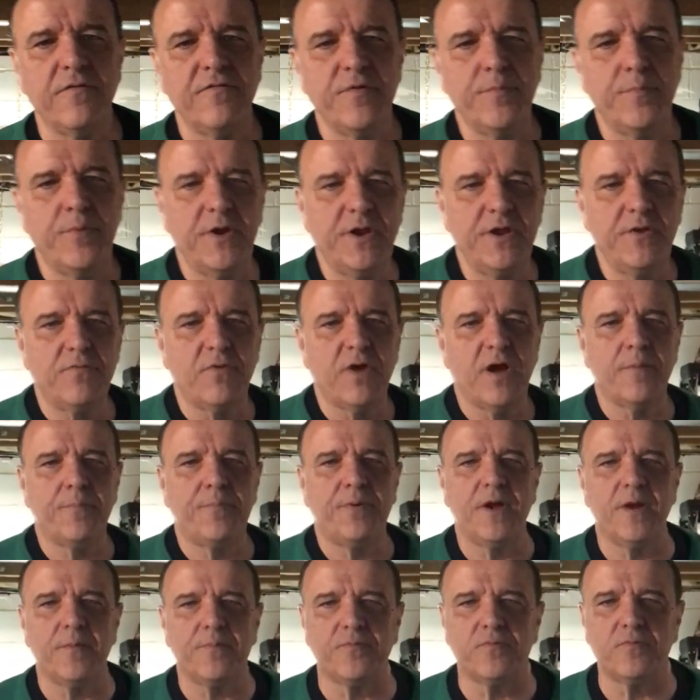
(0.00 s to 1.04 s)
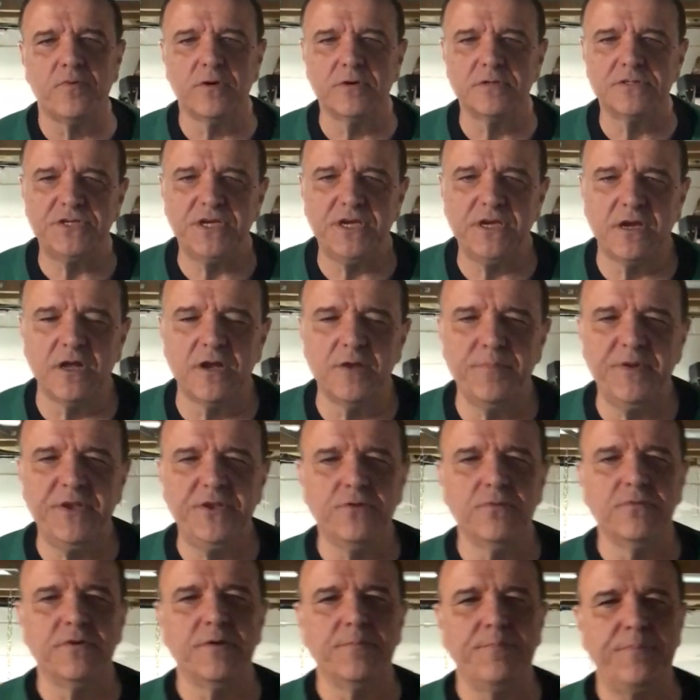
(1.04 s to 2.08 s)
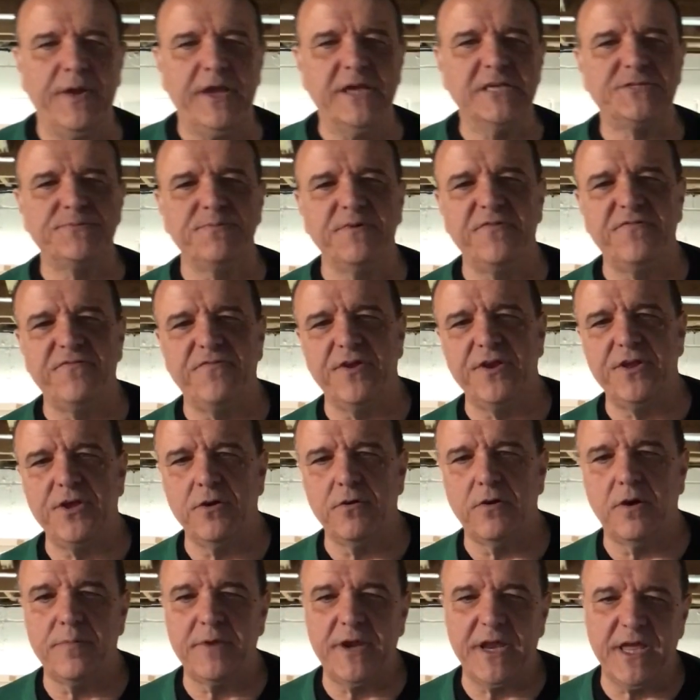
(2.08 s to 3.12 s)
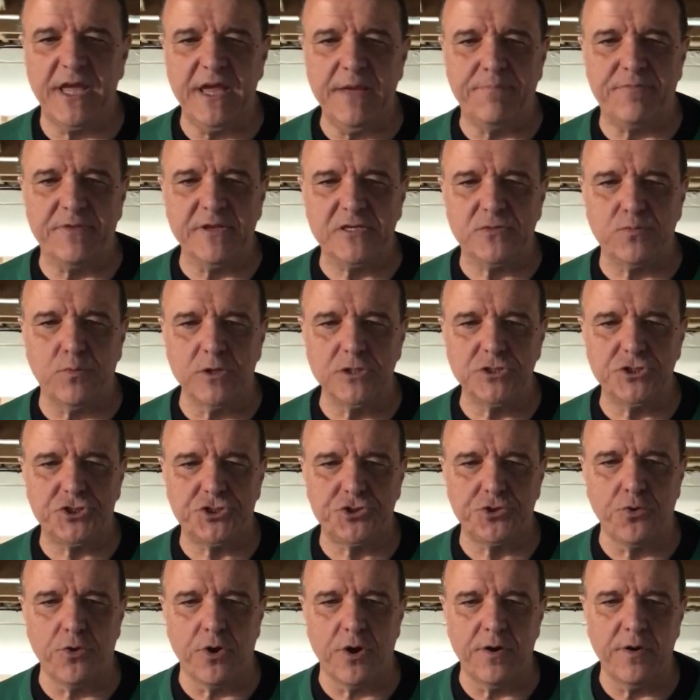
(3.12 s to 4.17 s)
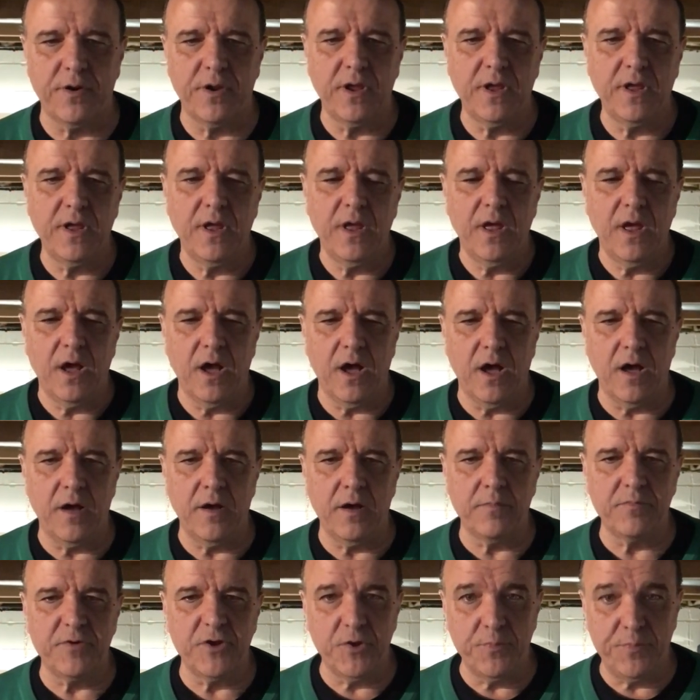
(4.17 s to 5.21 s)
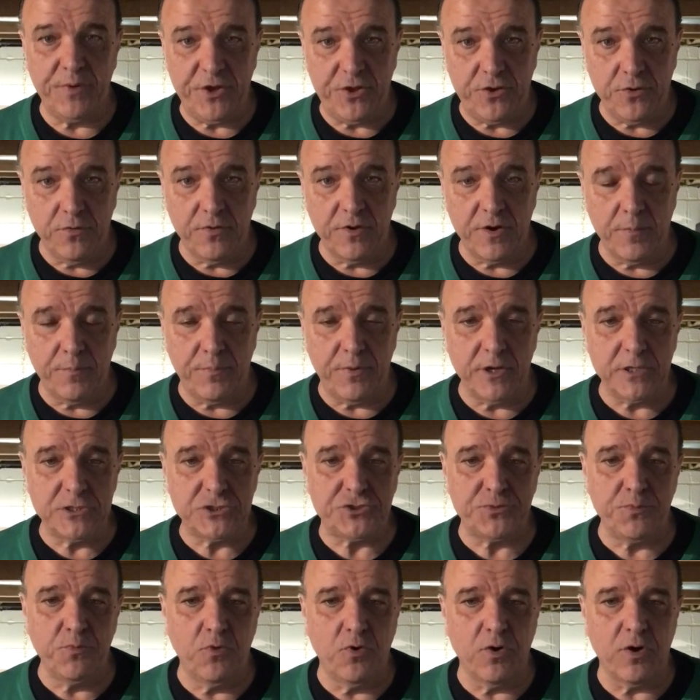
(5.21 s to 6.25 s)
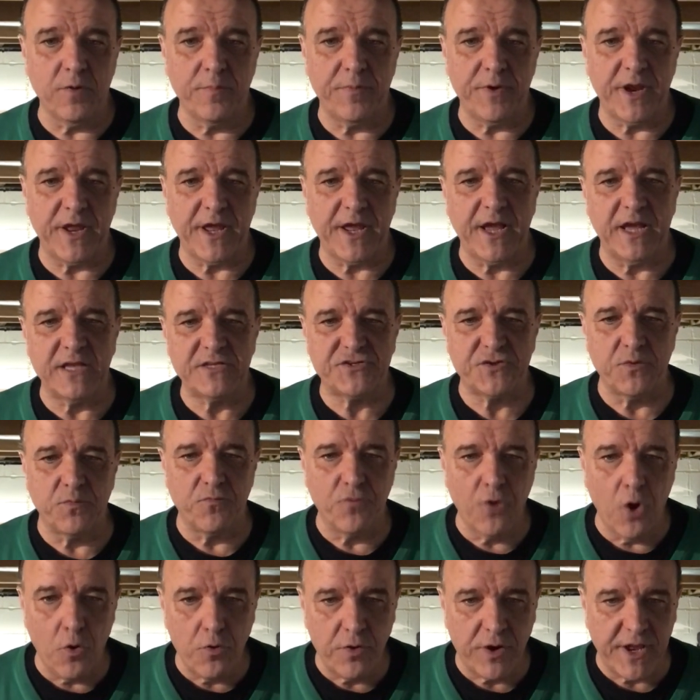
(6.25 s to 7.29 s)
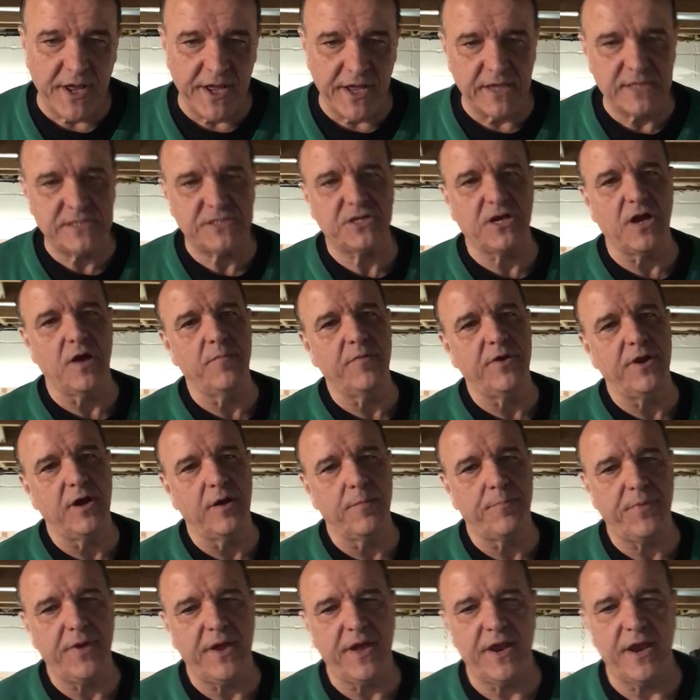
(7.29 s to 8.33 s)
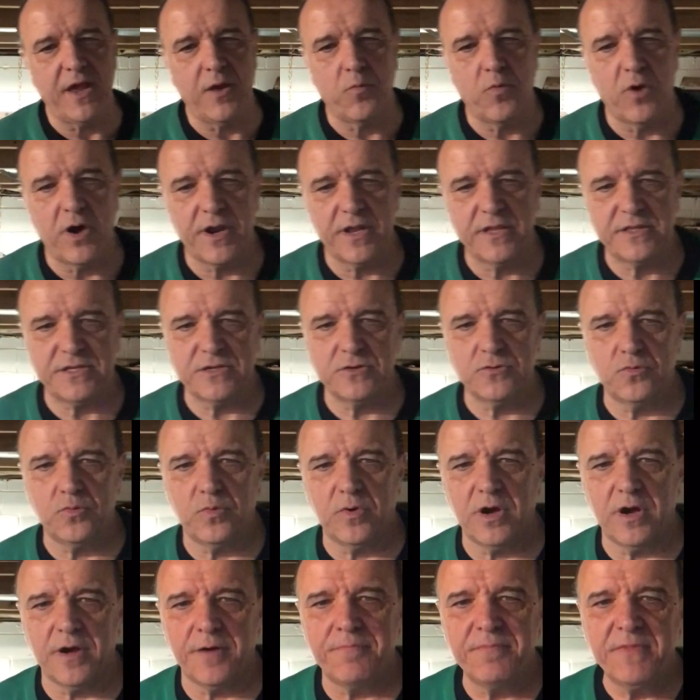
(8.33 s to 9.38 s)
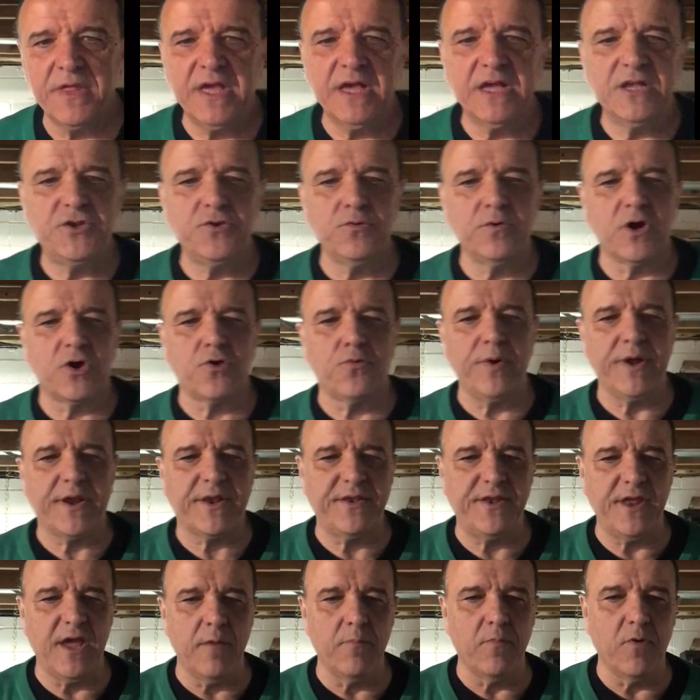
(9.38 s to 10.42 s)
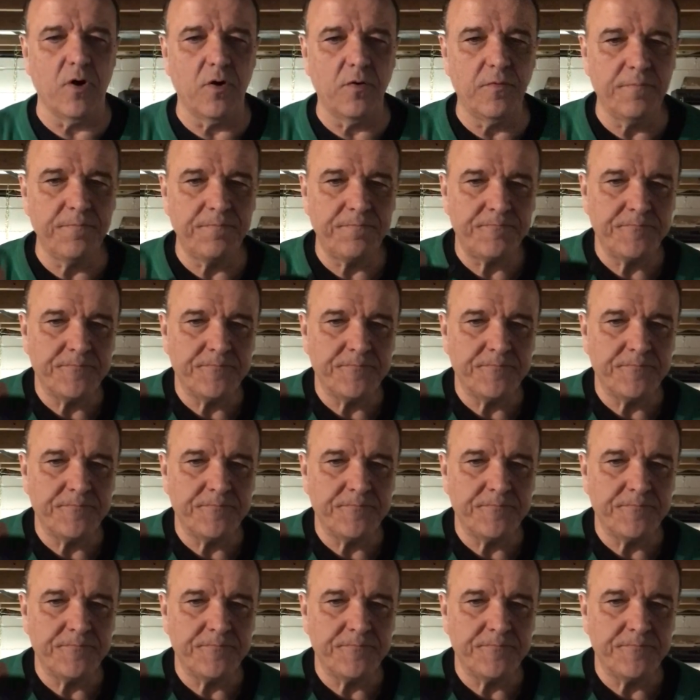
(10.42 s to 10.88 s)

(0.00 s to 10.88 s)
everybody, Rob Paparozzi. Going to be doing a basement video. I'm going to keep this one short. I'm going to be doing a bunch more, but I got some road gigs coming up and I wanted to do a quick demo